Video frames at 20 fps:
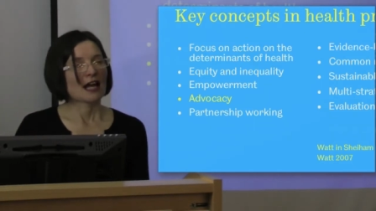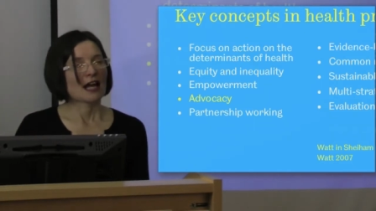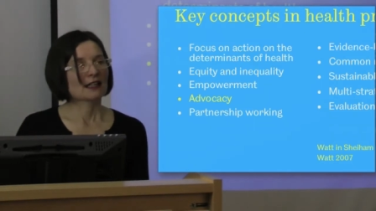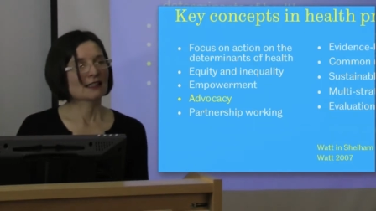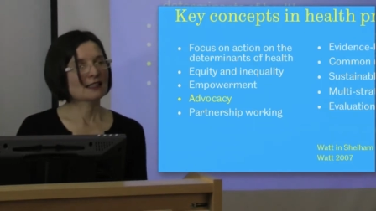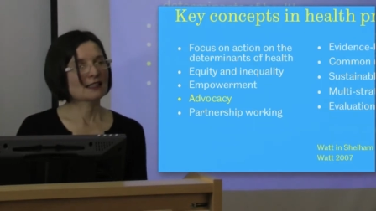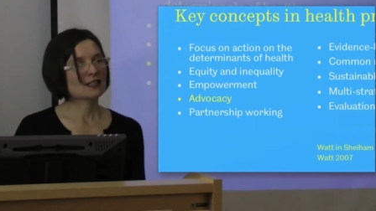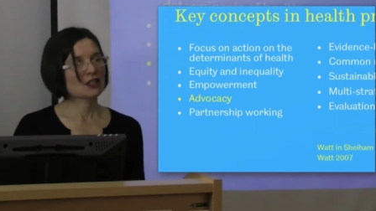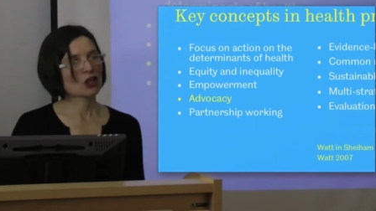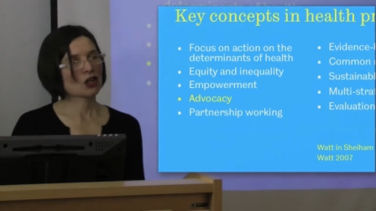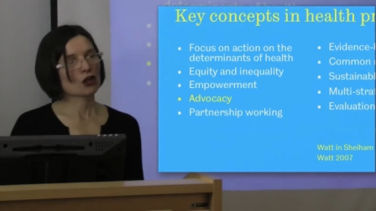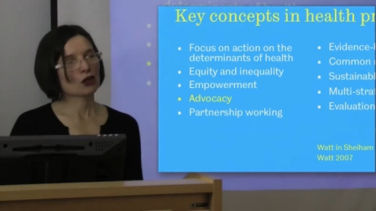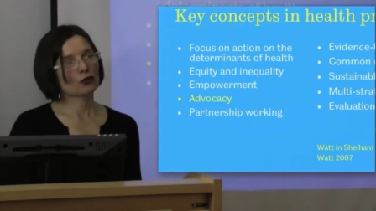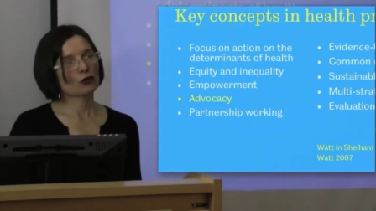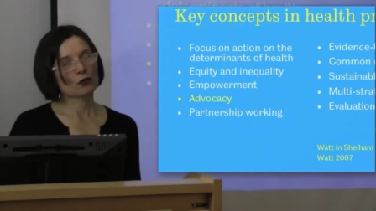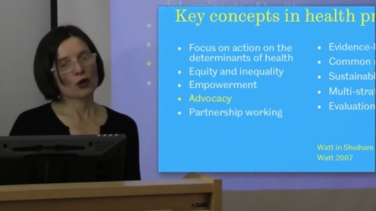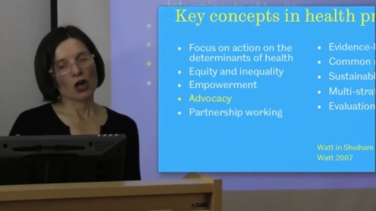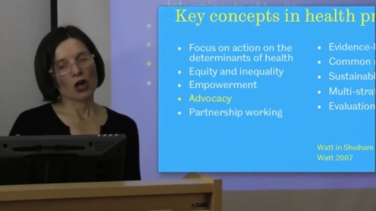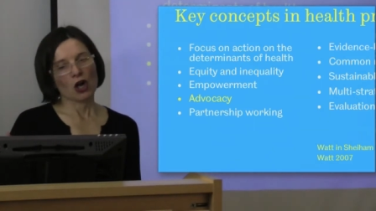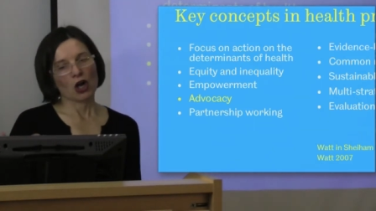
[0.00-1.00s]
and
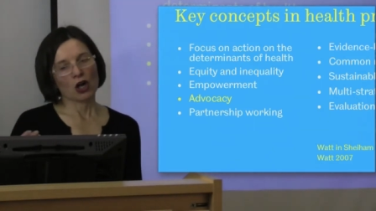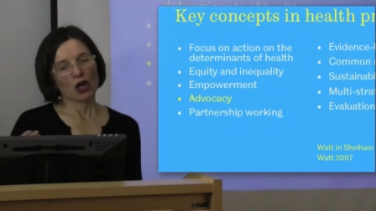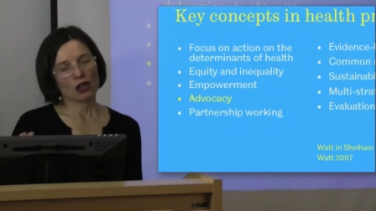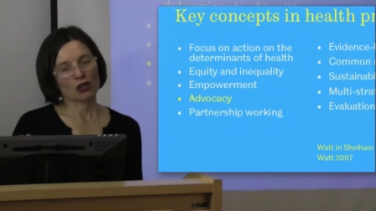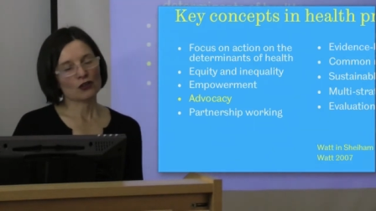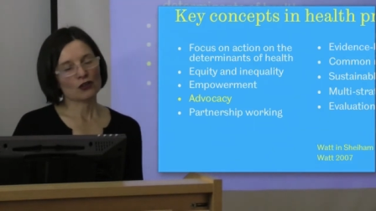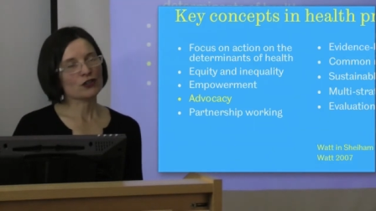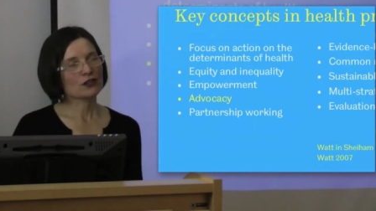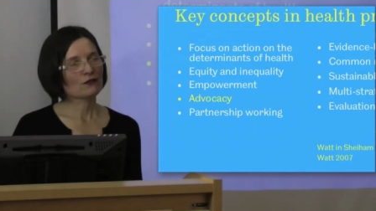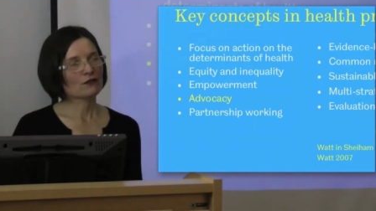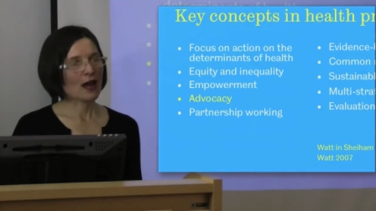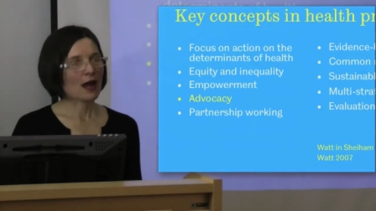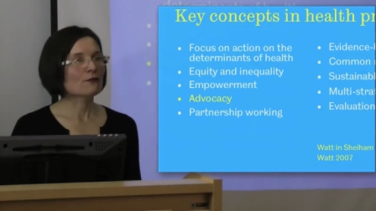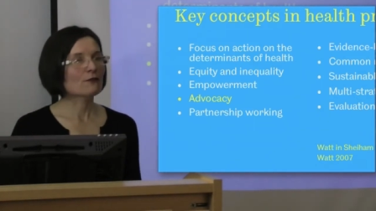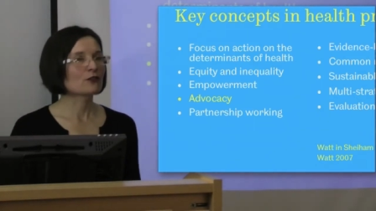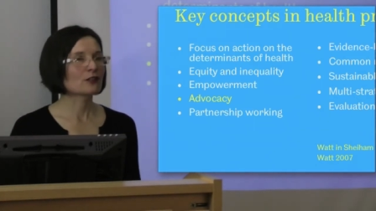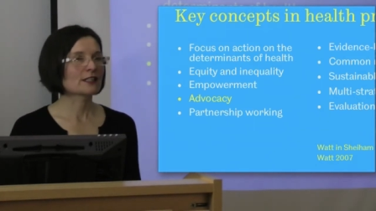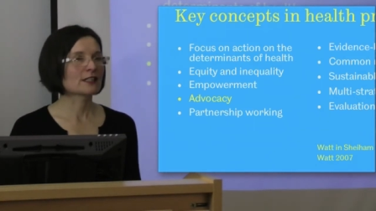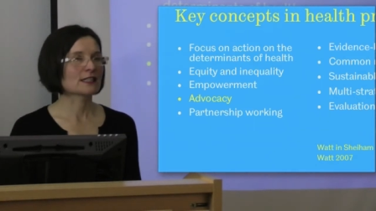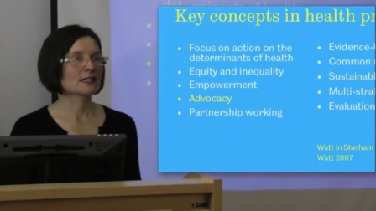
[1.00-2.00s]
so a lot of
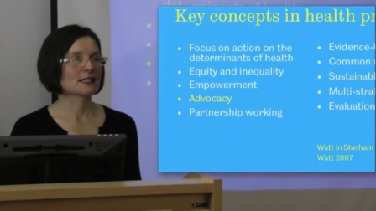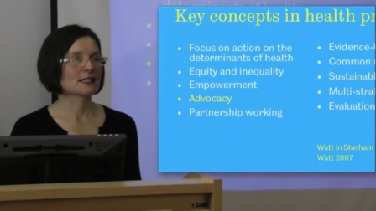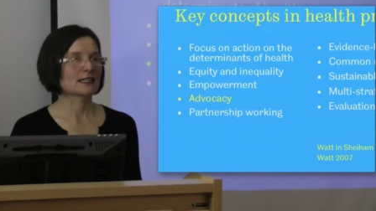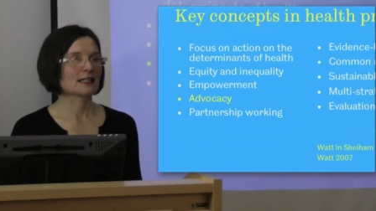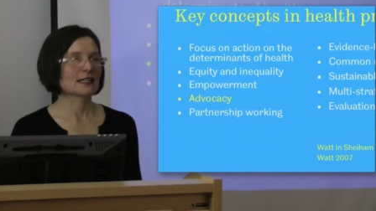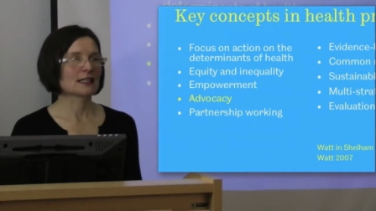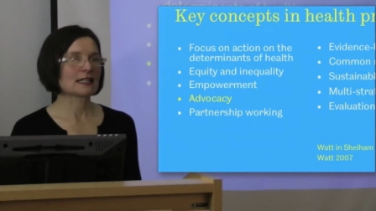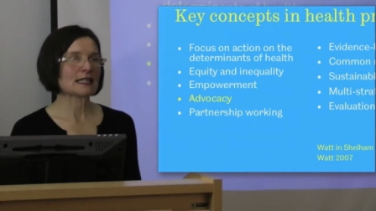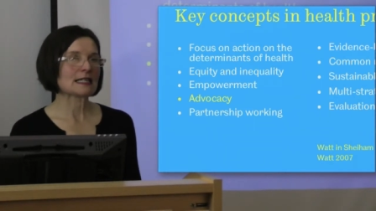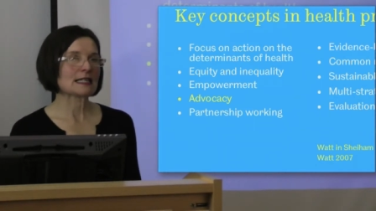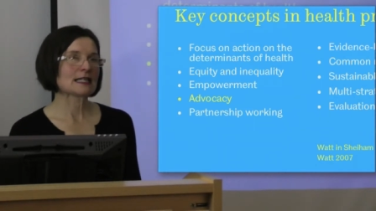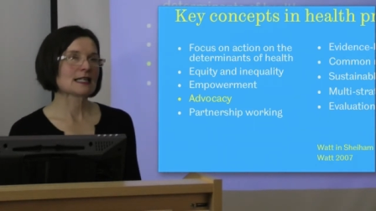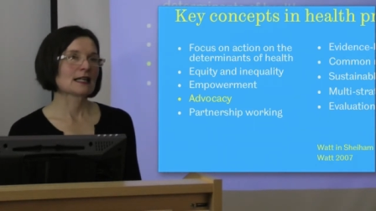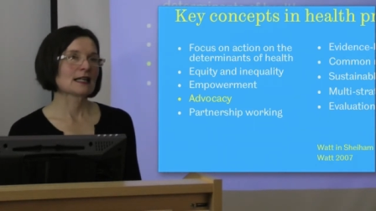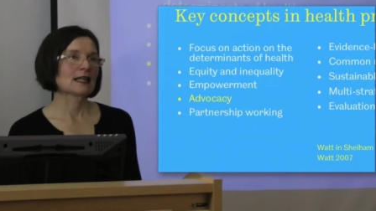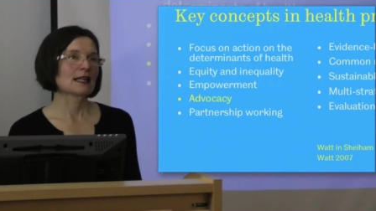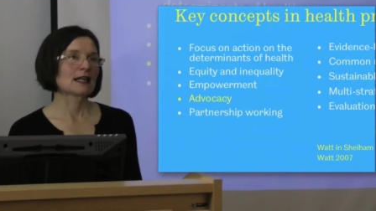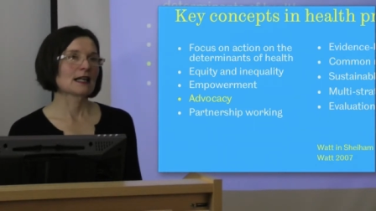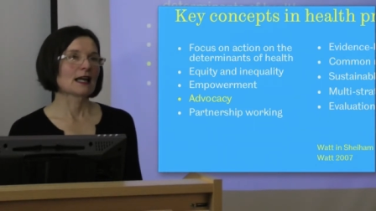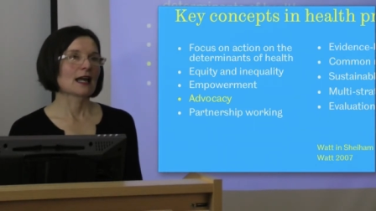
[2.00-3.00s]
advocacy
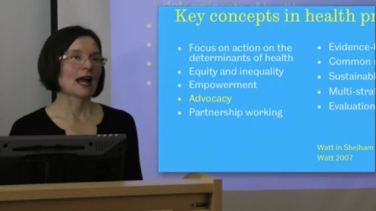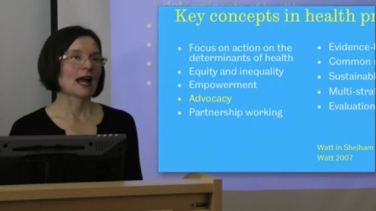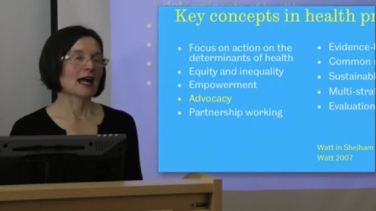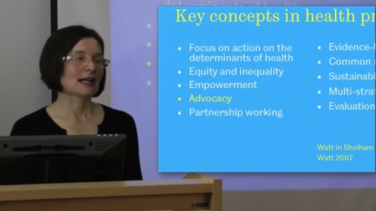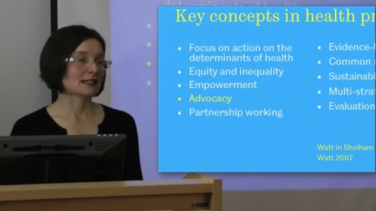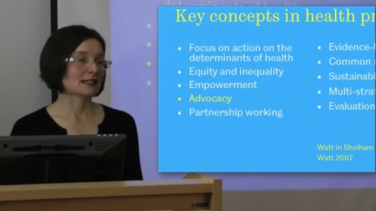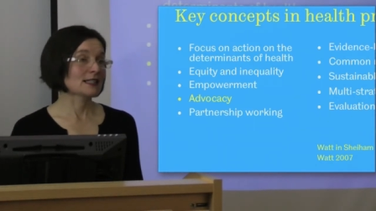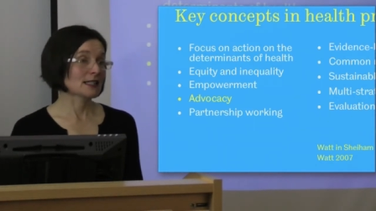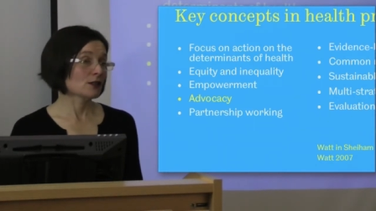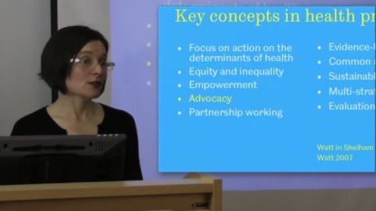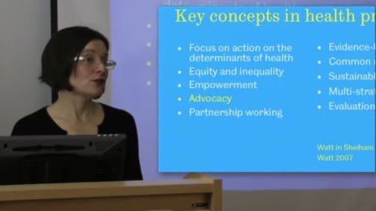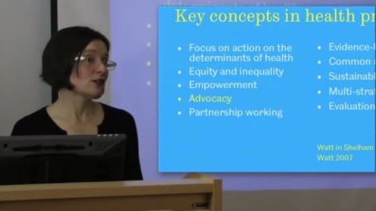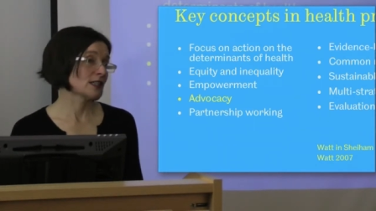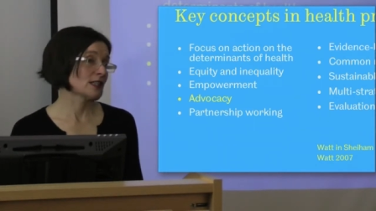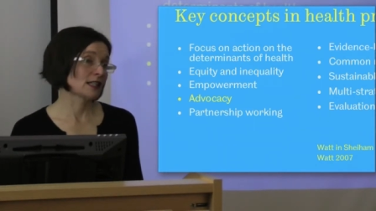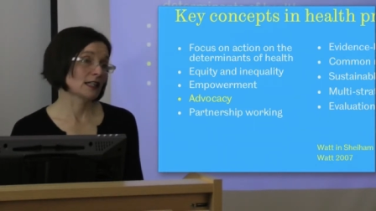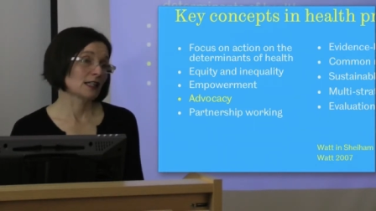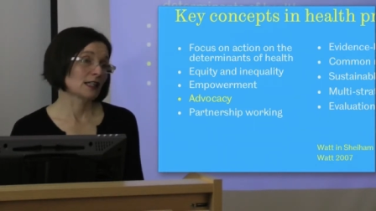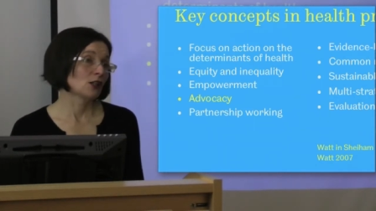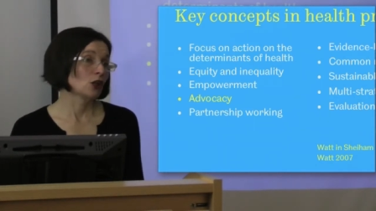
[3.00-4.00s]

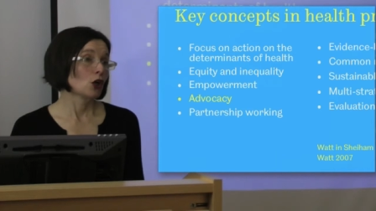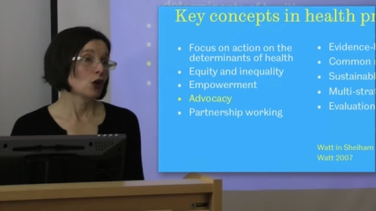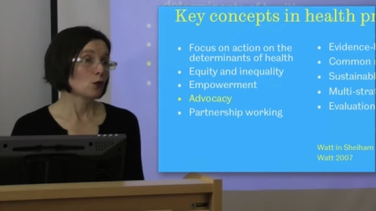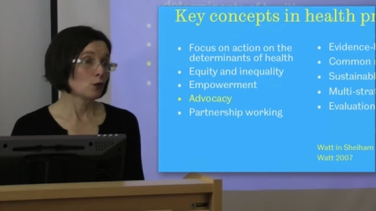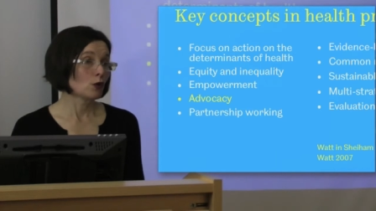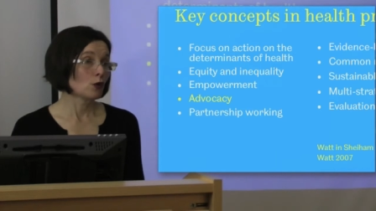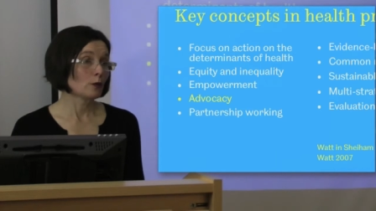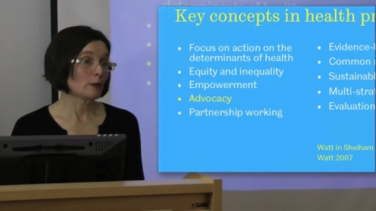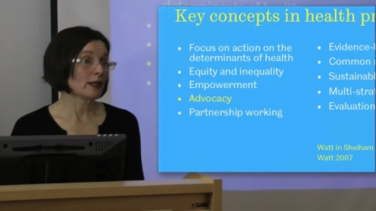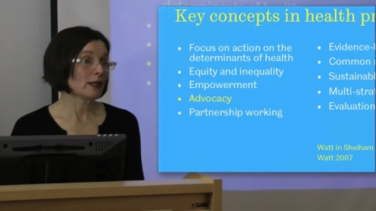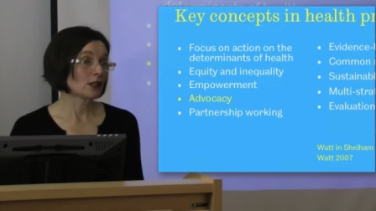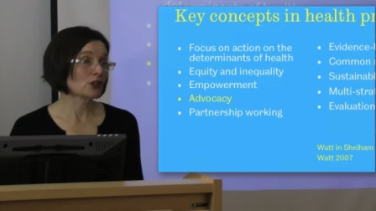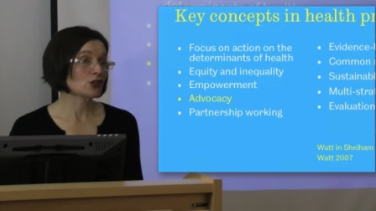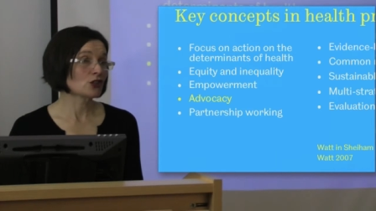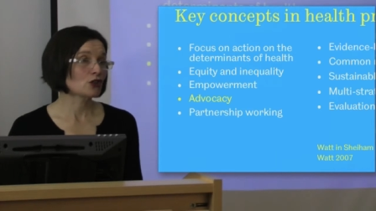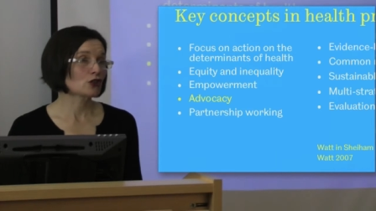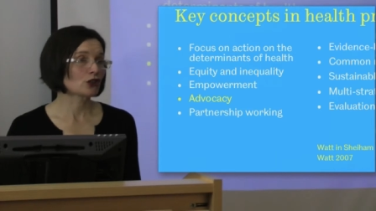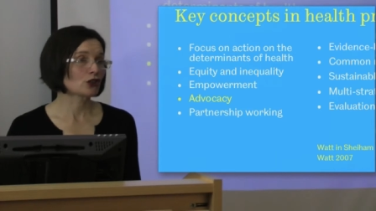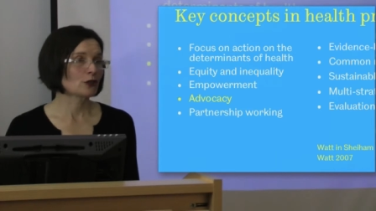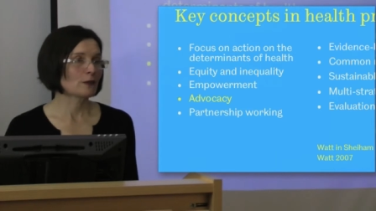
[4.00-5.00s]
activity will be
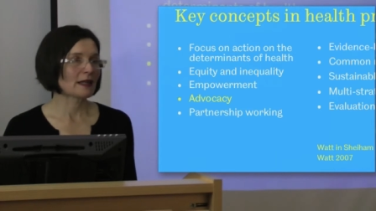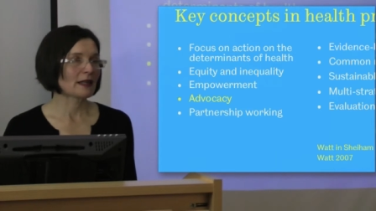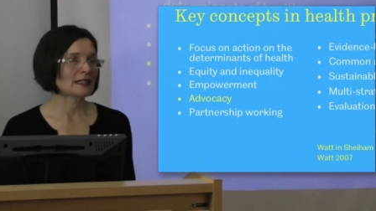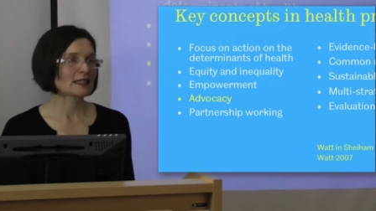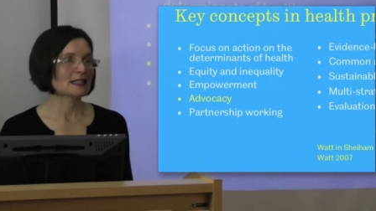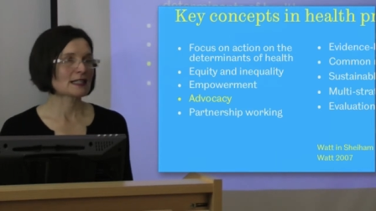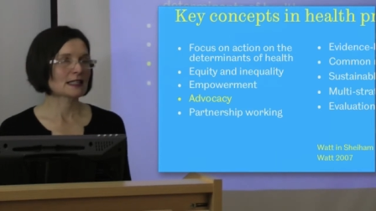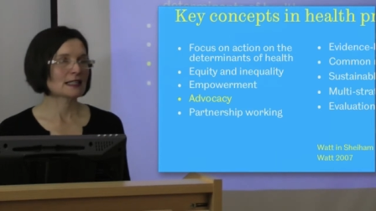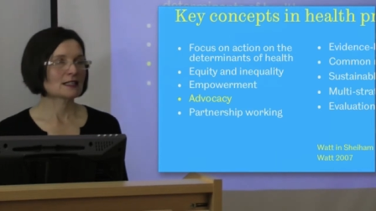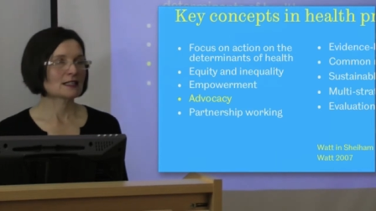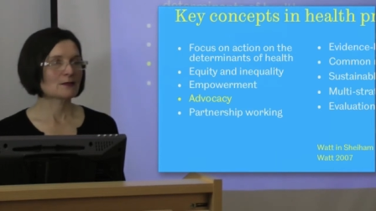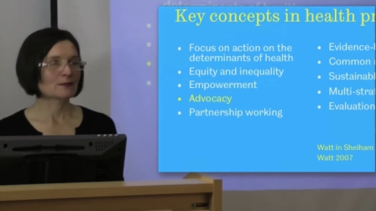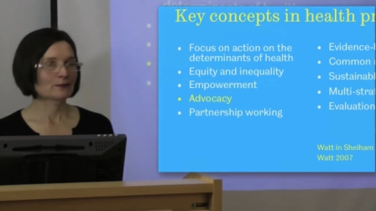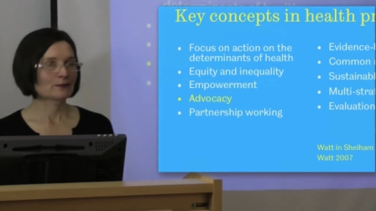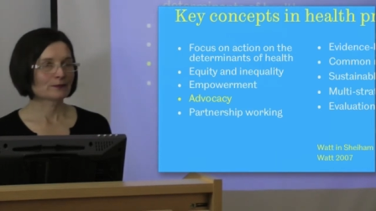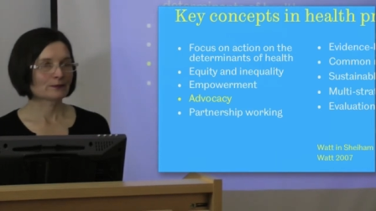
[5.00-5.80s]
undocumented.